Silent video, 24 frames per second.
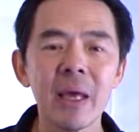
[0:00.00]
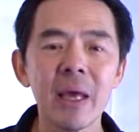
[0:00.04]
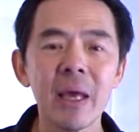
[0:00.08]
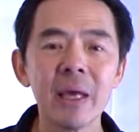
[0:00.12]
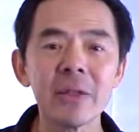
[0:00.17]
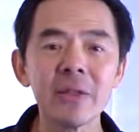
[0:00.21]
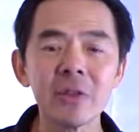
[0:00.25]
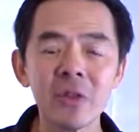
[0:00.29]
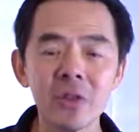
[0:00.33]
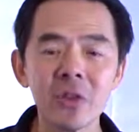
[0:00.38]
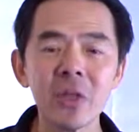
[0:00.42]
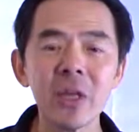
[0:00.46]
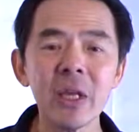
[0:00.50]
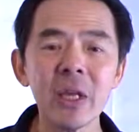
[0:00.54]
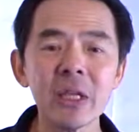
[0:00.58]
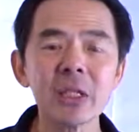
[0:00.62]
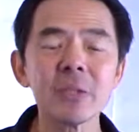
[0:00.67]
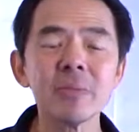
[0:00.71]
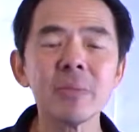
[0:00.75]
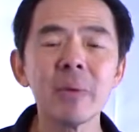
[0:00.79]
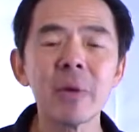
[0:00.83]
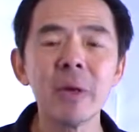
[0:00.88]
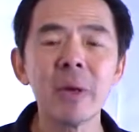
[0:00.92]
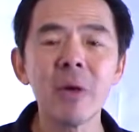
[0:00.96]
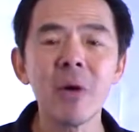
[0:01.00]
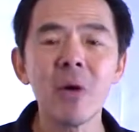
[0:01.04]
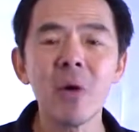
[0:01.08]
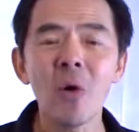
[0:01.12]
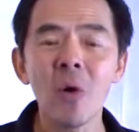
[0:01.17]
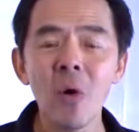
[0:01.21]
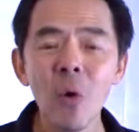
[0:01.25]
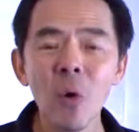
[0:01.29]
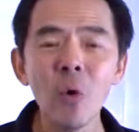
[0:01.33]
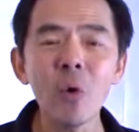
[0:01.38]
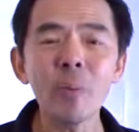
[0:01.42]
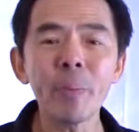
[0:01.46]
And the thing is,
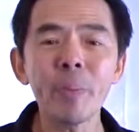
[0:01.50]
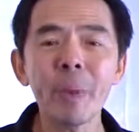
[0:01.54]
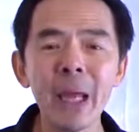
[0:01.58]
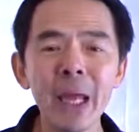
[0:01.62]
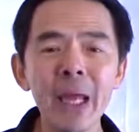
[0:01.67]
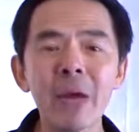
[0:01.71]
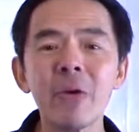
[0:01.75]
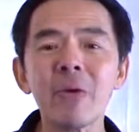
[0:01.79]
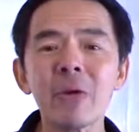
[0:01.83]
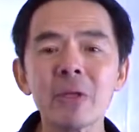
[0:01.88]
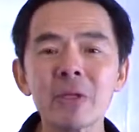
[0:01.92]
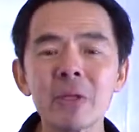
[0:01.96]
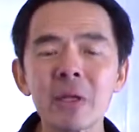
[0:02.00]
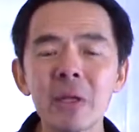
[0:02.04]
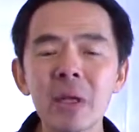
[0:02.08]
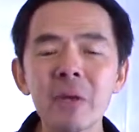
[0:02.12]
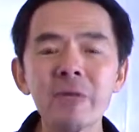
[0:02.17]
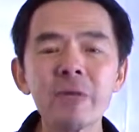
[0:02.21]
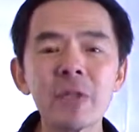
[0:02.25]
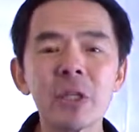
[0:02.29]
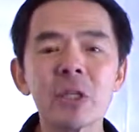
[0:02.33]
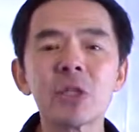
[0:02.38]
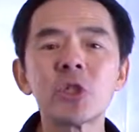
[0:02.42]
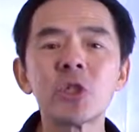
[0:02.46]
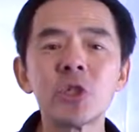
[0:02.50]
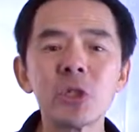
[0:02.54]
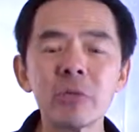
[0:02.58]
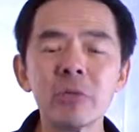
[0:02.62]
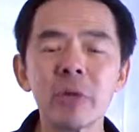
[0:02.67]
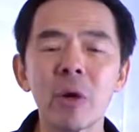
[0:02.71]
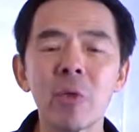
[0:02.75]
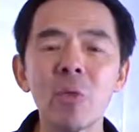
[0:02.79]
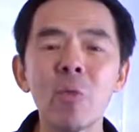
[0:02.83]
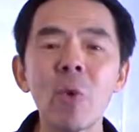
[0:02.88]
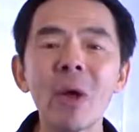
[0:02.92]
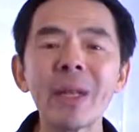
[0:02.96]
all parents love their
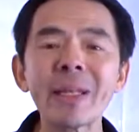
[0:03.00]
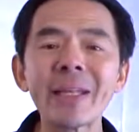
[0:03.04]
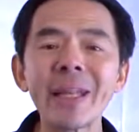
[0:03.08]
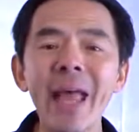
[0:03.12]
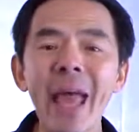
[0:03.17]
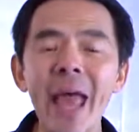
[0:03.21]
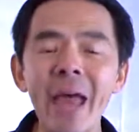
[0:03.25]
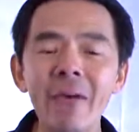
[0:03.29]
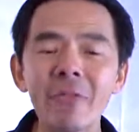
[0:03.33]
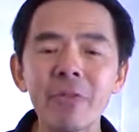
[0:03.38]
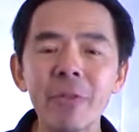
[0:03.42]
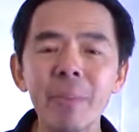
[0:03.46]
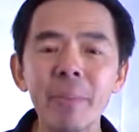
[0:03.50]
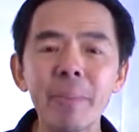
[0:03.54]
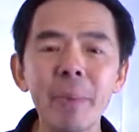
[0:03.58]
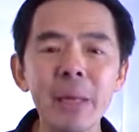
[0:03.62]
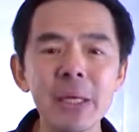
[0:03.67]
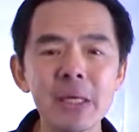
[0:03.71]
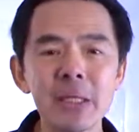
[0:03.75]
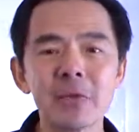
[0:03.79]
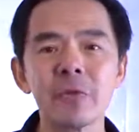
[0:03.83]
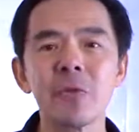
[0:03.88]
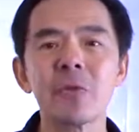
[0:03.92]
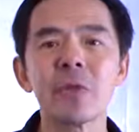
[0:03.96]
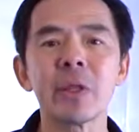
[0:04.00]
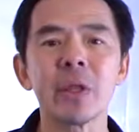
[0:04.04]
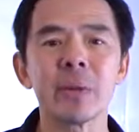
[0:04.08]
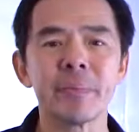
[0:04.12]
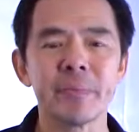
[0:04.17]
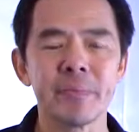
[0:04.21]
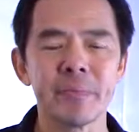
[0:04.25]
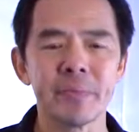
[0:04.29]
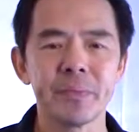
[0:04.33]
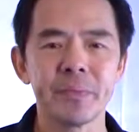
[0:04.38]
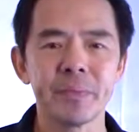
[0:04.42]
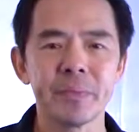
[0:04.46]
children, want to have the best for them.
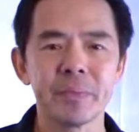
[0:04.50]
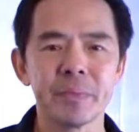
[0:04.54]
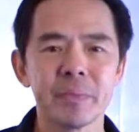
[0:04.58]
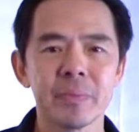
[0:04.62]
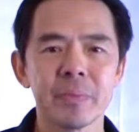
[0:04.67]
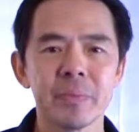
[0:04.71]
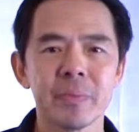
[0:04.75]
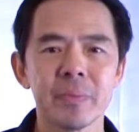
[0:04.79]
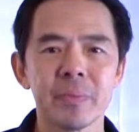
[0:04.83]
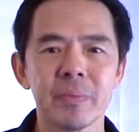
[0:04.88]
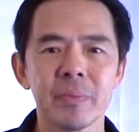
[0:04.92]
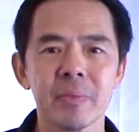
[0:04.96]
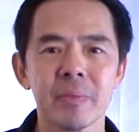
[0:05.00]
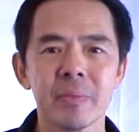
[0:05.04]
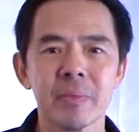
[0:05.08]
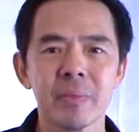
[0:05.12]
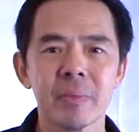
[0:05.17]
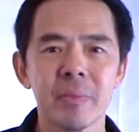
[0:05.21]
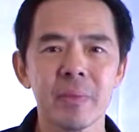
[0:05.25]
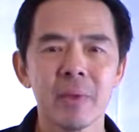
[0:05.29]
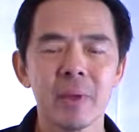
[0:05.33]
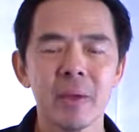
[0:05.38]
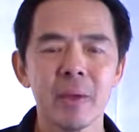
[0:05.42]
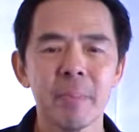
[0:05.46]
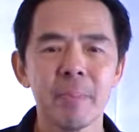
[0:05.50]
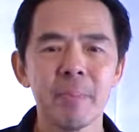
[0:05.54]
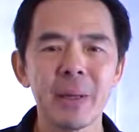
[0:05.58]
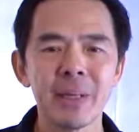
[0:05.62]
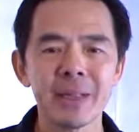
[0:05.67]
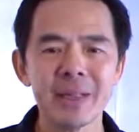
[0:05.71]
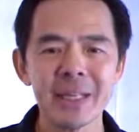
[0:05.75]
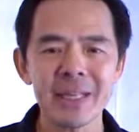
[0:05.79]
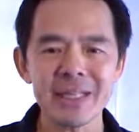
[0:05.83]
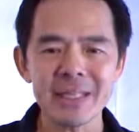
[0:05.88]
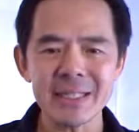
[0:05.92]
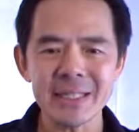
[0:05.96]

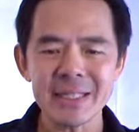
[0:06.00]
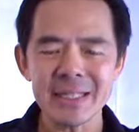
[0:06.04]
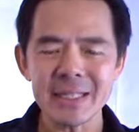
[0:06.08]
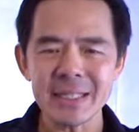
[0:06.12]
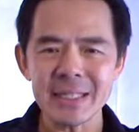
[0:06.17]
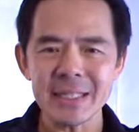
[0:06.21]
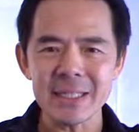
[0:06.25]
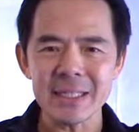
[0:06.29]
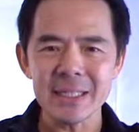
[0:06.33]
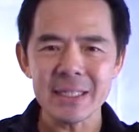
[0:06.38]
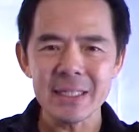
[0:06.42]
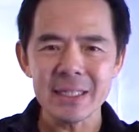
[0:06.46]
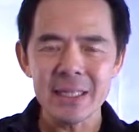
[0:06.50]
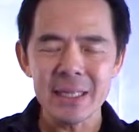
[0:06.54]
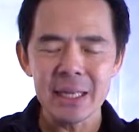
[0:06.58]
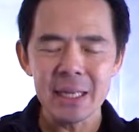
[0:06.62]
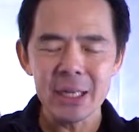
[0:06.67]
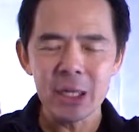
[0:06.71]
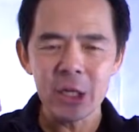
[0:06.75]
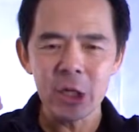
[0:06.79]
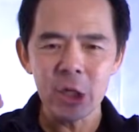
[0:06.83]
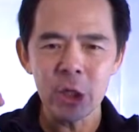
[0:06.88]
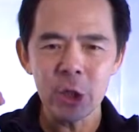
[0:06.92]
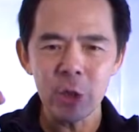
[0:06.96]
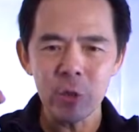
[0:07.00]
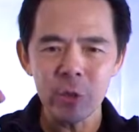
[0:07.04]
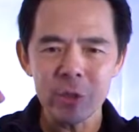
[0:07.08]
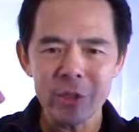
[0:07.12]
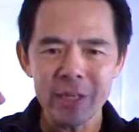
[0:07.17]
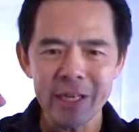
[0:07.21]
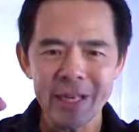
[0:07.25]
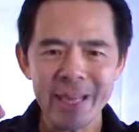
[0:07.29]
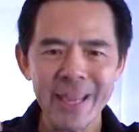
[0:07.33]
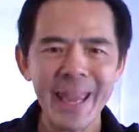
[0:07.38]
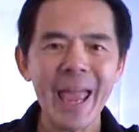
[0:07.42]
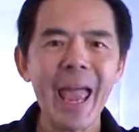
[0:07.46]
But there's this
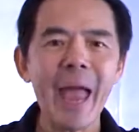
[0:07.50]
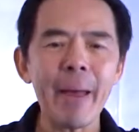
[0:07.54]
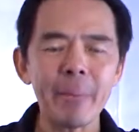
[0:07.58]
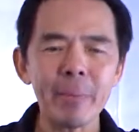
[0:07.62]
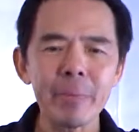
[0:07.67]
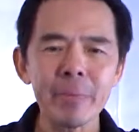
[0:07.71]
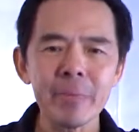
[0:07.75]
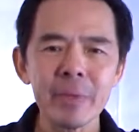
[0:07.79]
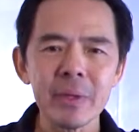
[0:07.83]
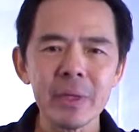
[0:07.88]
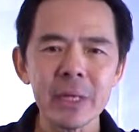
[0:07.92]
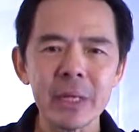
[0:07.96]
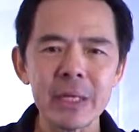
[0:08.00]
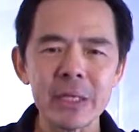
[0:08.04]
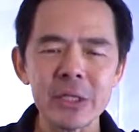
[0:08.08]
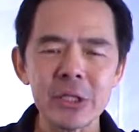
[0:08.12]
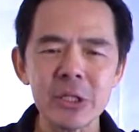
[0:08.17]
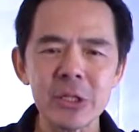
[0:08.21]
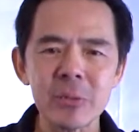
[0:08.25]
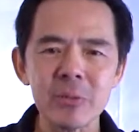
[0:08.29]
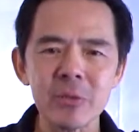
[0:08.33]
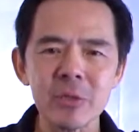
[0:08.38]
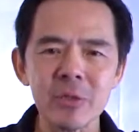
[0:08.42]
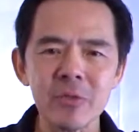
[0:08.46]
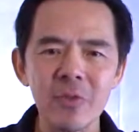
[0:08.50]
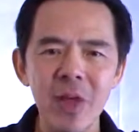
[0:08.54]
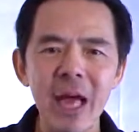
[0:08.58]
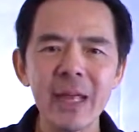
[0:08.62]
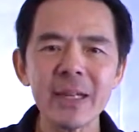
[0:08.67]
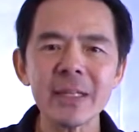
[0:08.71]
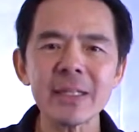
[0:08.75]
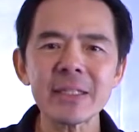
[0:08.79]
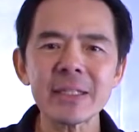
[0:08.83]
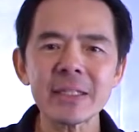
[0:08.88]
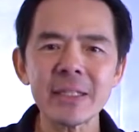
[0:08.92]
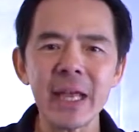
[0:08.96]
huge gap in terms of
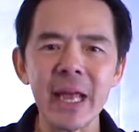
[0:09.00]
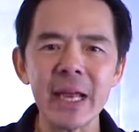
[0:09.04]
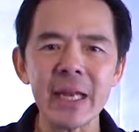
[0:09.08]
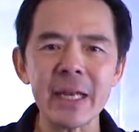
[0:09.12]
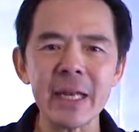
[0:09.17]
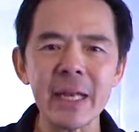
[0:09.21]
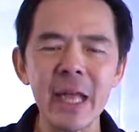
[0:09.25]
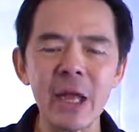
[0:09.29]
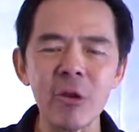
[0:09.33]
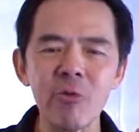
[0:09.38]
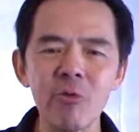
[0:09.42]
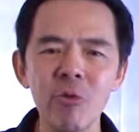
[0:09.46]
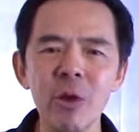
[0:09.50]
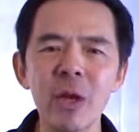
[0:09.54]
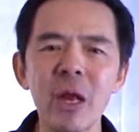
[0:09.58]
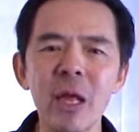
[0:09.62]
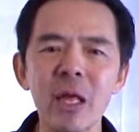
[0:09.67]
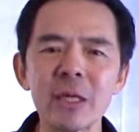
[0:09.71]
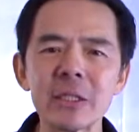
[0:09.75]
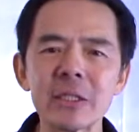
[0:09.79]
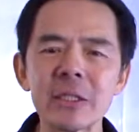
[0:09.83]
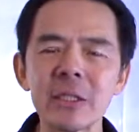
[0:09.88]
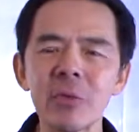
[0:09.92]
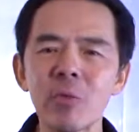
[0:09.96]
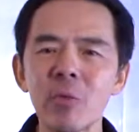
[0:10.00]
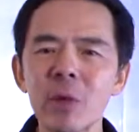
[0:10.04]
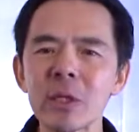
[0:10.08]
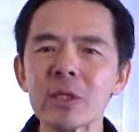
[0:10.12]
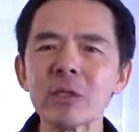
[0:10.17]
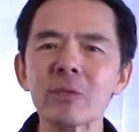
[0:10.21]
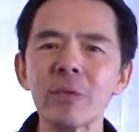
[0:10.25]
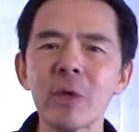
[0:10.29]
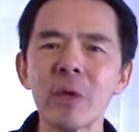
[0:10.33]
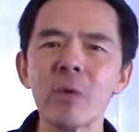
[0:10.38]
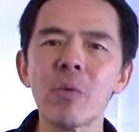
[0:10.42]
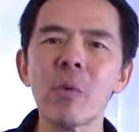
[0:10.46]
understanding and realizing
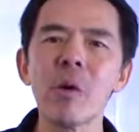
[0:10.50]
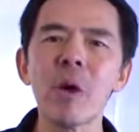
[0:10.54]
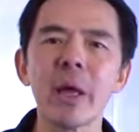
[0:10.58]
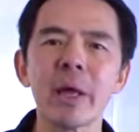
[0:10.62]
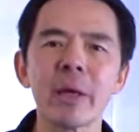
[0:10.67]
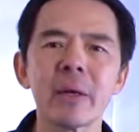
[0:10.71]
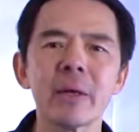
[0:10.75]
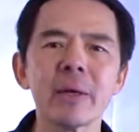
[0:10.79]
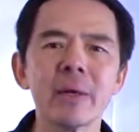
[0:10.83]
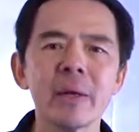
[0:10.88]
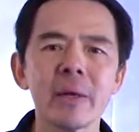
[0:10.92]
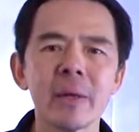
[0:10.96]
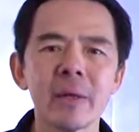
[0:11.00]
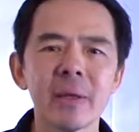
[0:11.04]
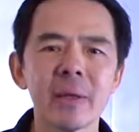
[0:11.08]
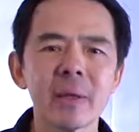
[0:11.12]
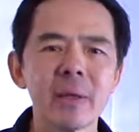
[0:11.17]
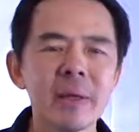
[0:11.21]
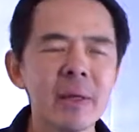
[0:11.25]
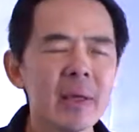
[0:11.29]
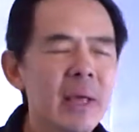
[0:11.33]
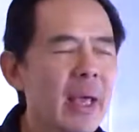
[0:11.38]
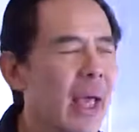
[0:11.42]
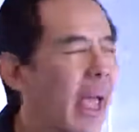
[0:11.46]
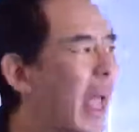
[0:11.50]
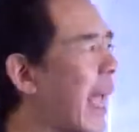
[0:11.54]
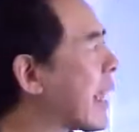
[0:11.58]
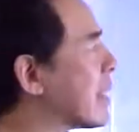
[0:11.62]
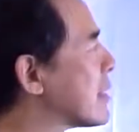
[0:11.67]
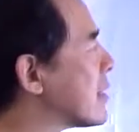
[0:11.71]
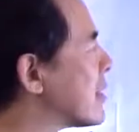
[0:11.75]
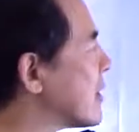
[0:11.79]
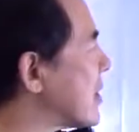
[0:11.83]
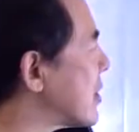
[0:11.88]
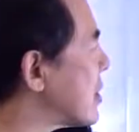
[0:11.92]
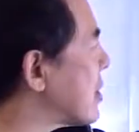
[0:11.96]
what's required.
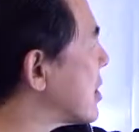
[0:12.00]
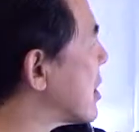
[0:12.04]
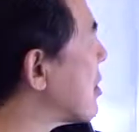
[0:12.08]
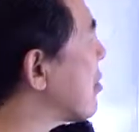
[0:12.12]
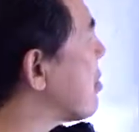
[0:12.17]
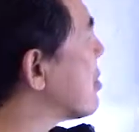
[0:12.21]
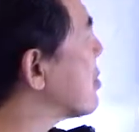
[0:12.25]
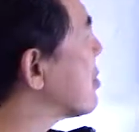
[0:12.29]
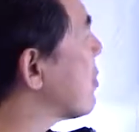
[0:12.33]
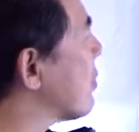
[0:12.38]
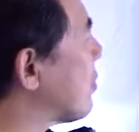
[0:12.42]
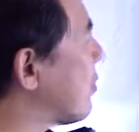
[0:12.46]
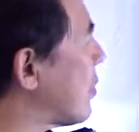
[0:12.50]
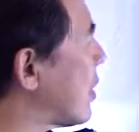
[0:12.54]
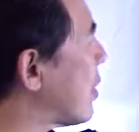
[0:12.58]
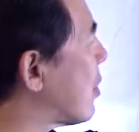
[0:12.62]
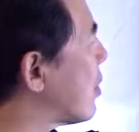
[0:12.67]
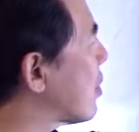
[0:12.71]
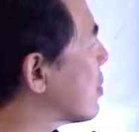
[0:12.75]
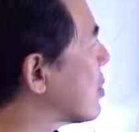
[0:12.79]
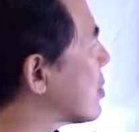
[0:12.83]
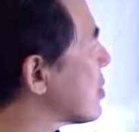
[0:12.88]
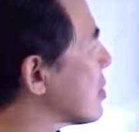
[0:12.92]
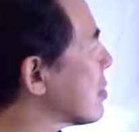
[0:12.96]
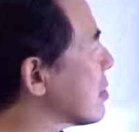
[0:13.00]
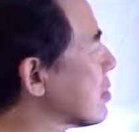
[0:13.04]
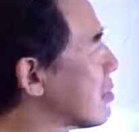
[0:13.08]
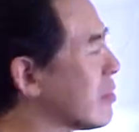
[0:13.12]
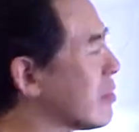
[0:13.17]
Hence these series of videos.